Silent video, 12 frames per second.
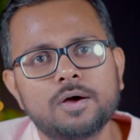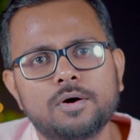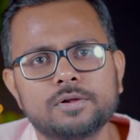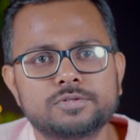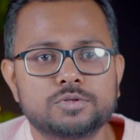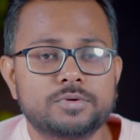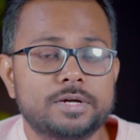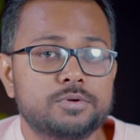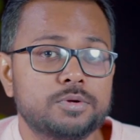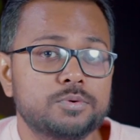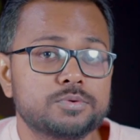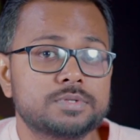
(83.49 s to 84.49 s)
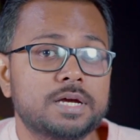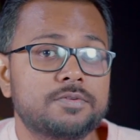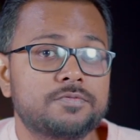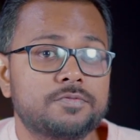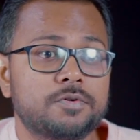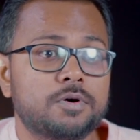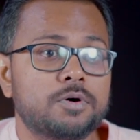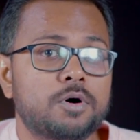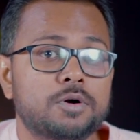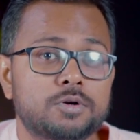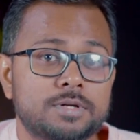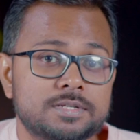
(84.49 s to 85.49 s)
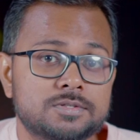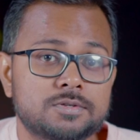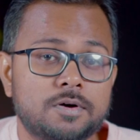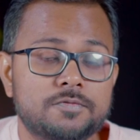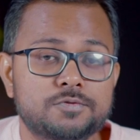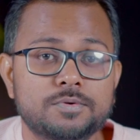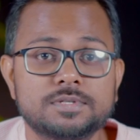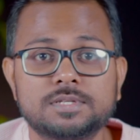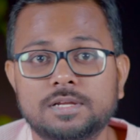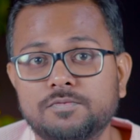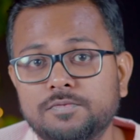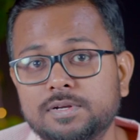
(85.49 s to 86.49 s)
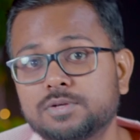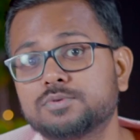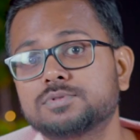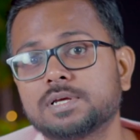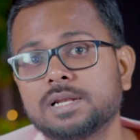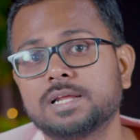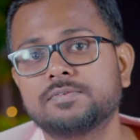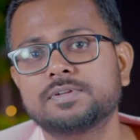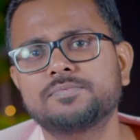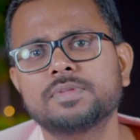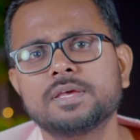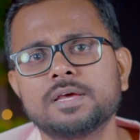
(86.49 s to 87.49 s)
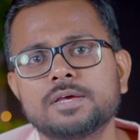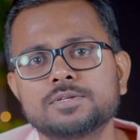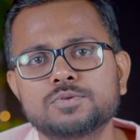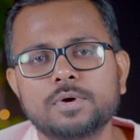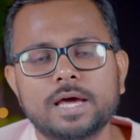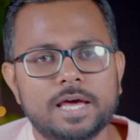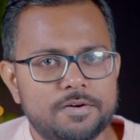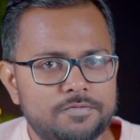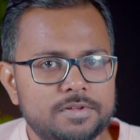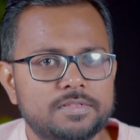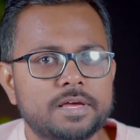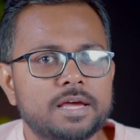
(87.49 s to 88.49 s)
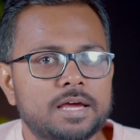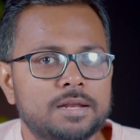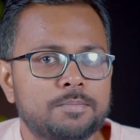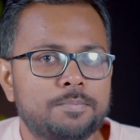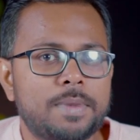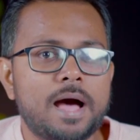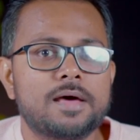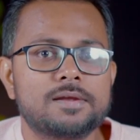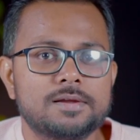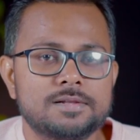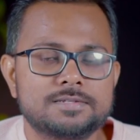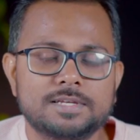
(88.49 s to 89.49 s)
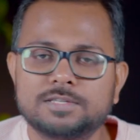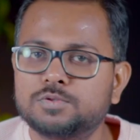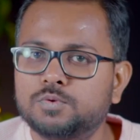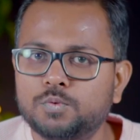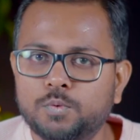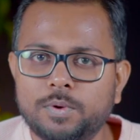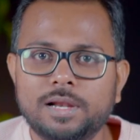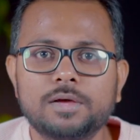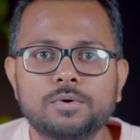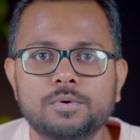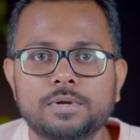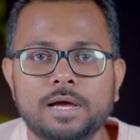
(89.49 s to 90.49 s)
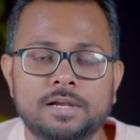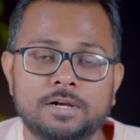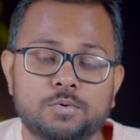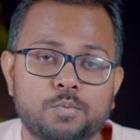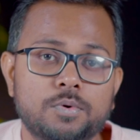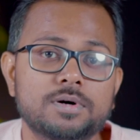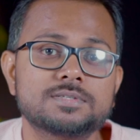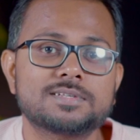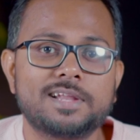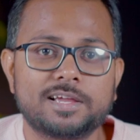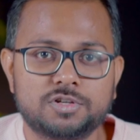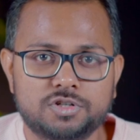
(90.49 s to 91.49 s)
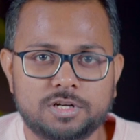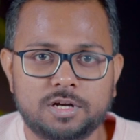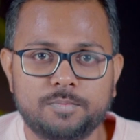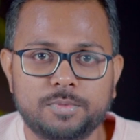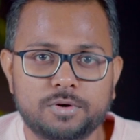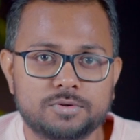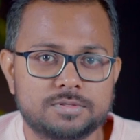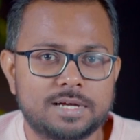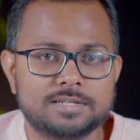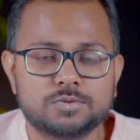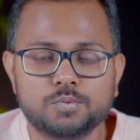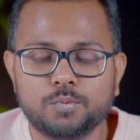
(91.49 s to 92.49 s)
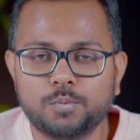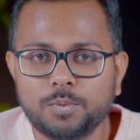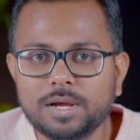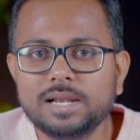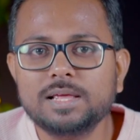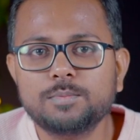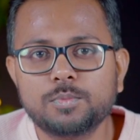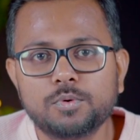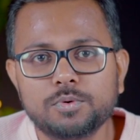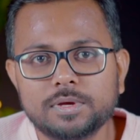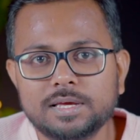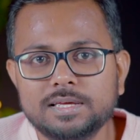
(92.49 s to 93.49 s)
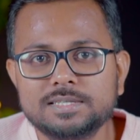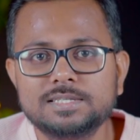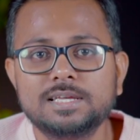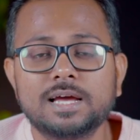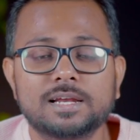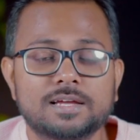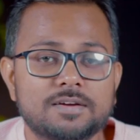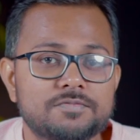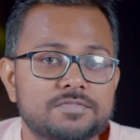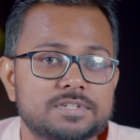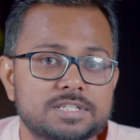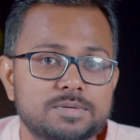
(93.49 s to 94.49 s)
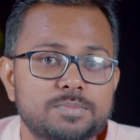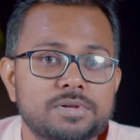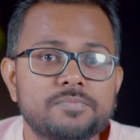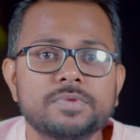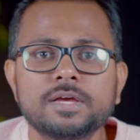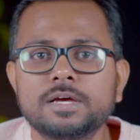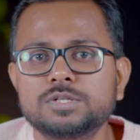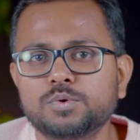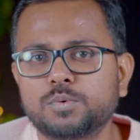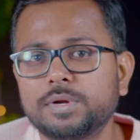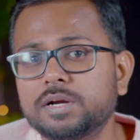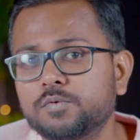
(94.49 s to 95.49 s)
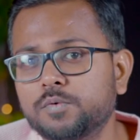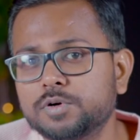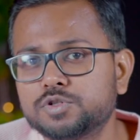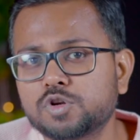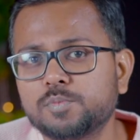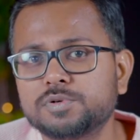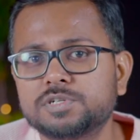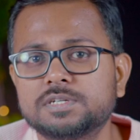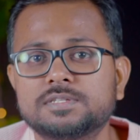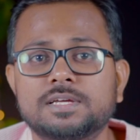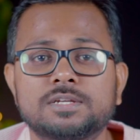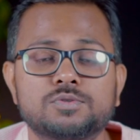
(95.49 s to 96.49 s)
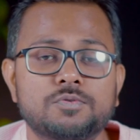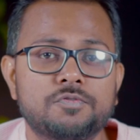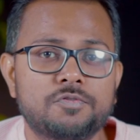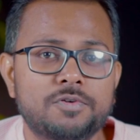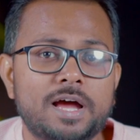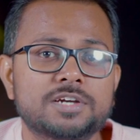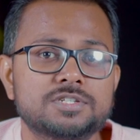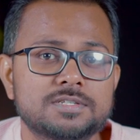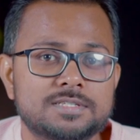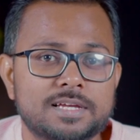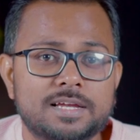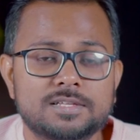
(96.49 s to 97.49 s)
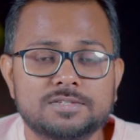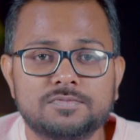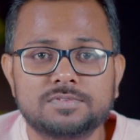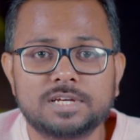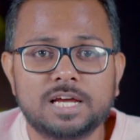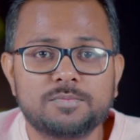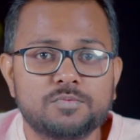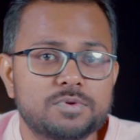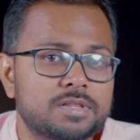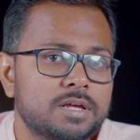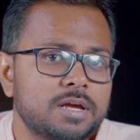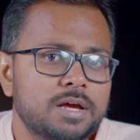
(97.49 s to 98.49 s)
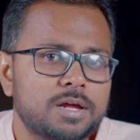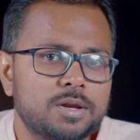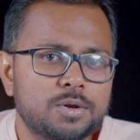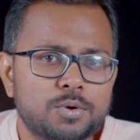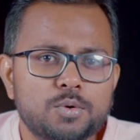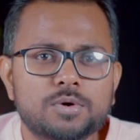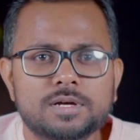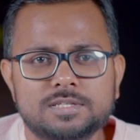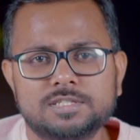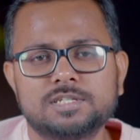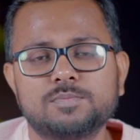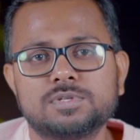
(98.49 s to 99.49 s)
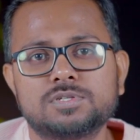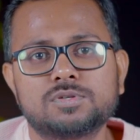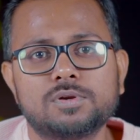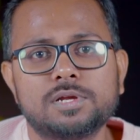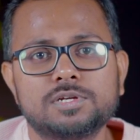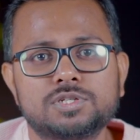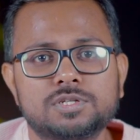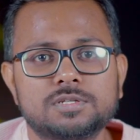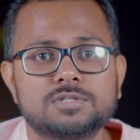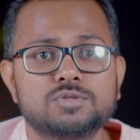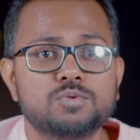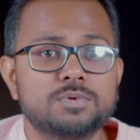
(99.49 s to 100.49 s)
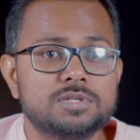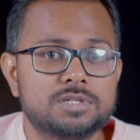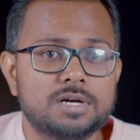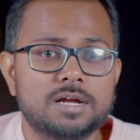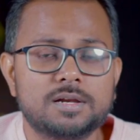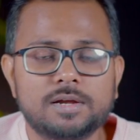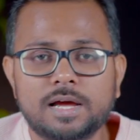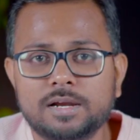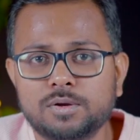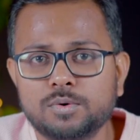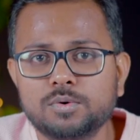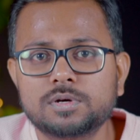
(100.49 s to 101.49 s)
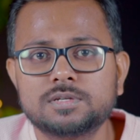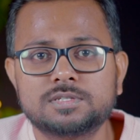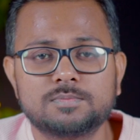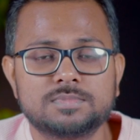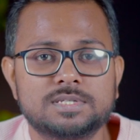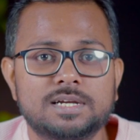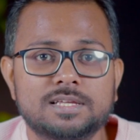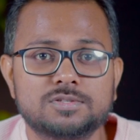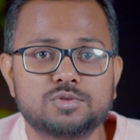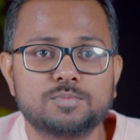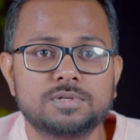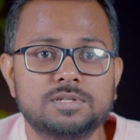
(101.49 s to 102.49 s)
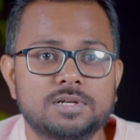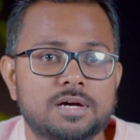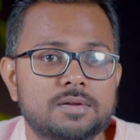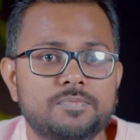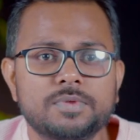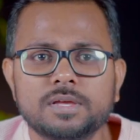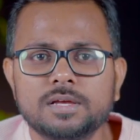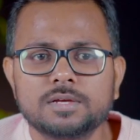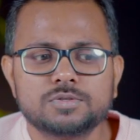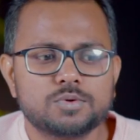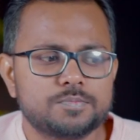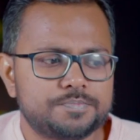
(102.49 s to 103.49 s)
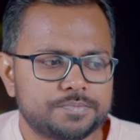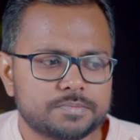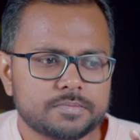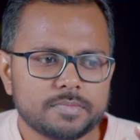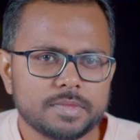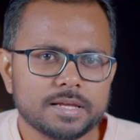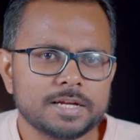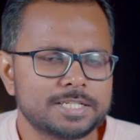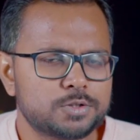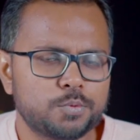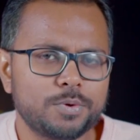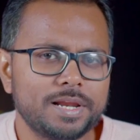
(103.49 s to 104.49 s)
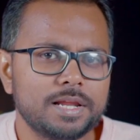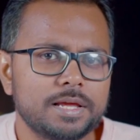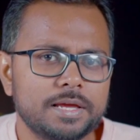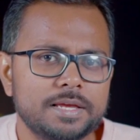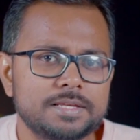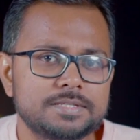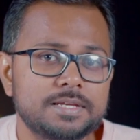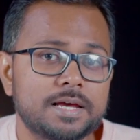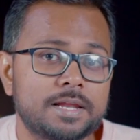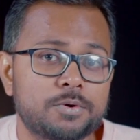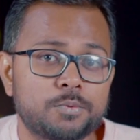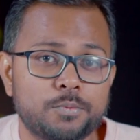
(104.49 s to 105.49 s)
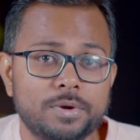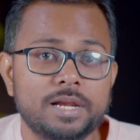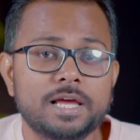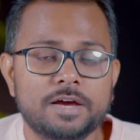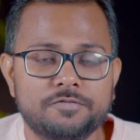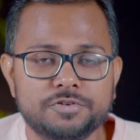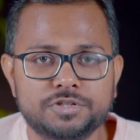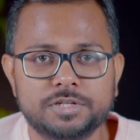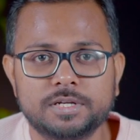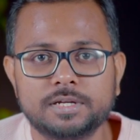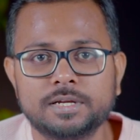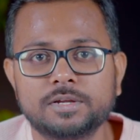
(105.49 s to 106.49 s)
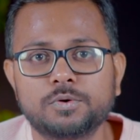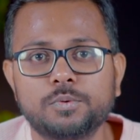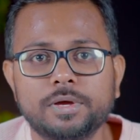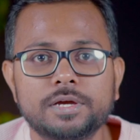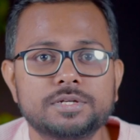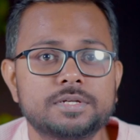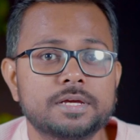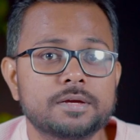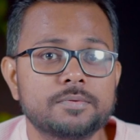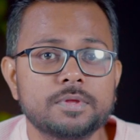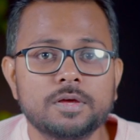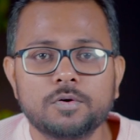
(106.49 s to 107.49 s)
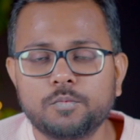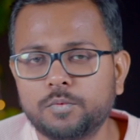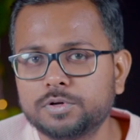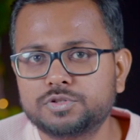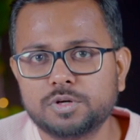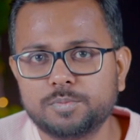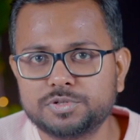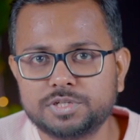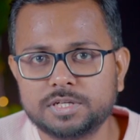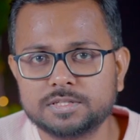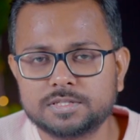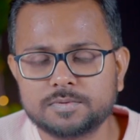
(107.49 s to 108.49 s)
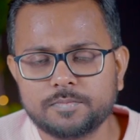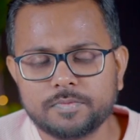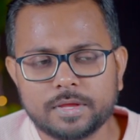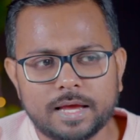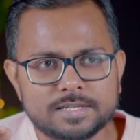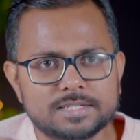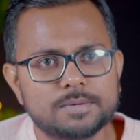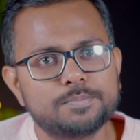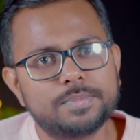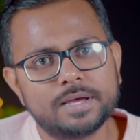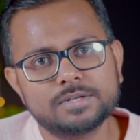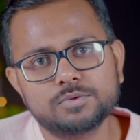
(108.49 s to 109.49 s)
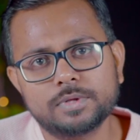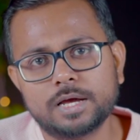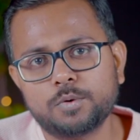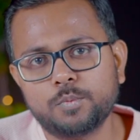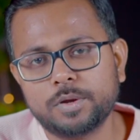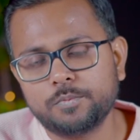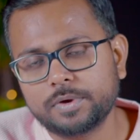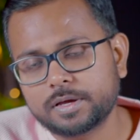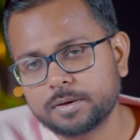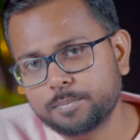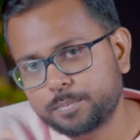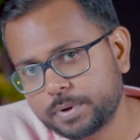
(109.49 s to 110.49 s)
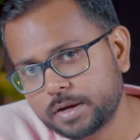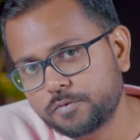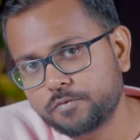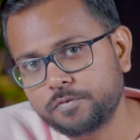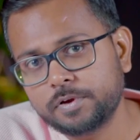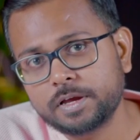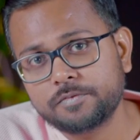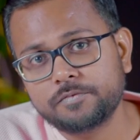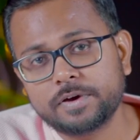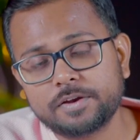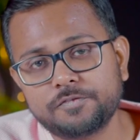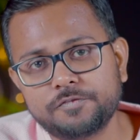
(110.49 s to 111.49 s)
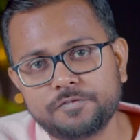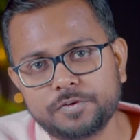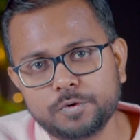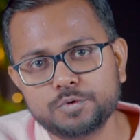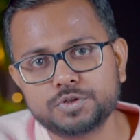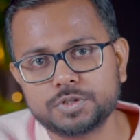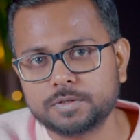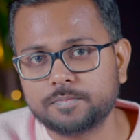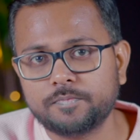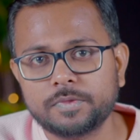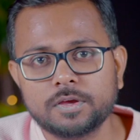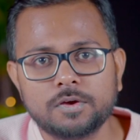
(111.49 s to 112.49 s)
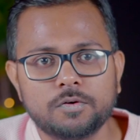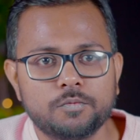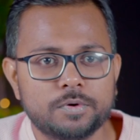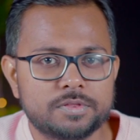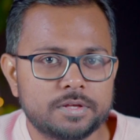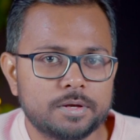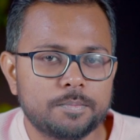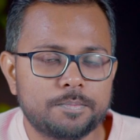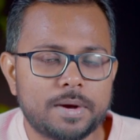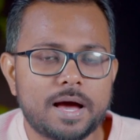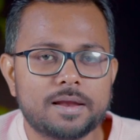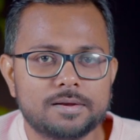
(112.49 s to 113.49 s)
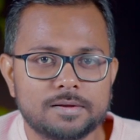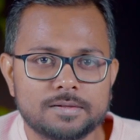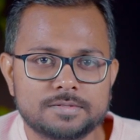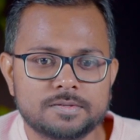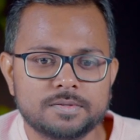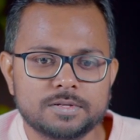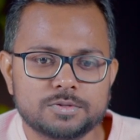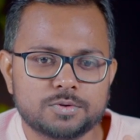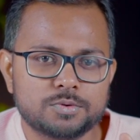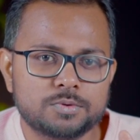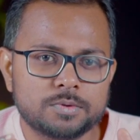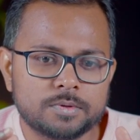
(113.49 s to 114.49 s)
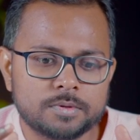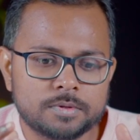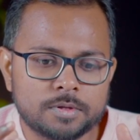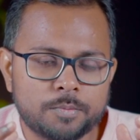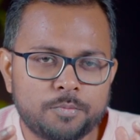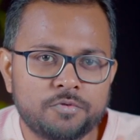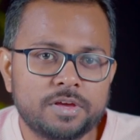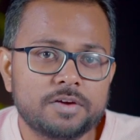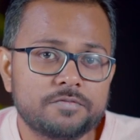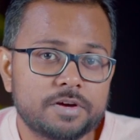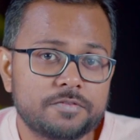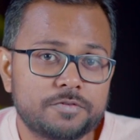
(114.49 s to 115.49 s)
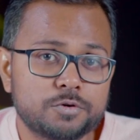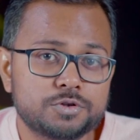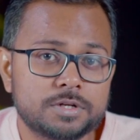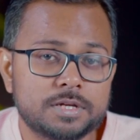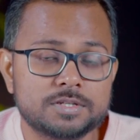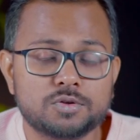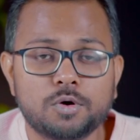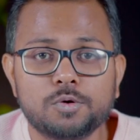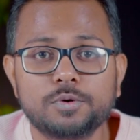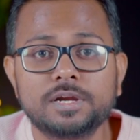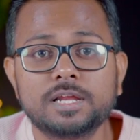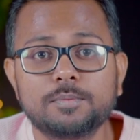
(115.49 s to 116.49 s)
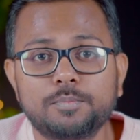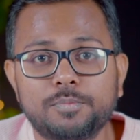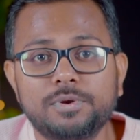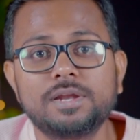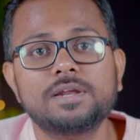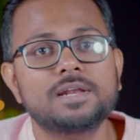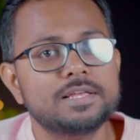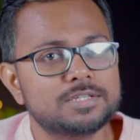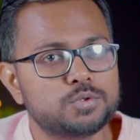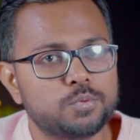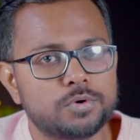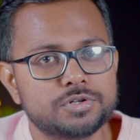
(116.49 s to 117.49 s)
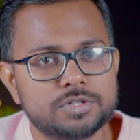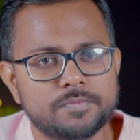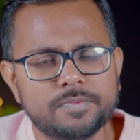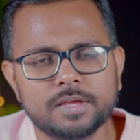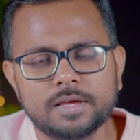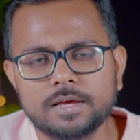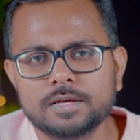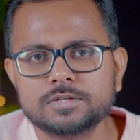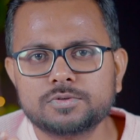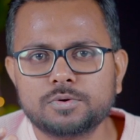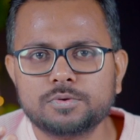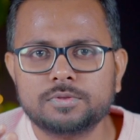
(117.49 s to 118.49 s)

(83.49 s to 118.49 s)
Also tried to use that for Autodesk softwares in Windows 11. So everything in Parallels is really good and it works like charm, because that's really more easy and comfortable to create virtual machines into fraction seconds of time with no custom installations to be done and no custom settings to be done. So it's really easy and really efficient in creating virtual machines. As compared to that, when we compare VMware Fusion with Parallels, so the VMware Fusion is already in pre-released version, so